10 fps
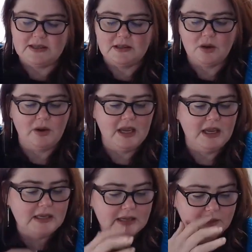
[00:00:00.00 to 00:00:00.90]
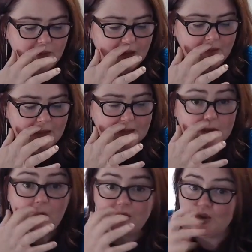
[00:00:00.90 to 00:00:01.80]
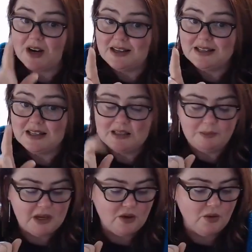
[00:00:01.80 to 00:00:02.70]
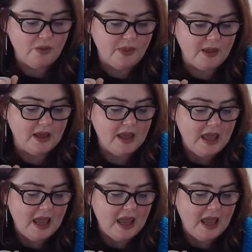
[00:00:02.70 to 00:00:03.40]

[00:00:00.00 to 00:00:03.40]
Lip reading: So he does recommend contrast as being a good thing.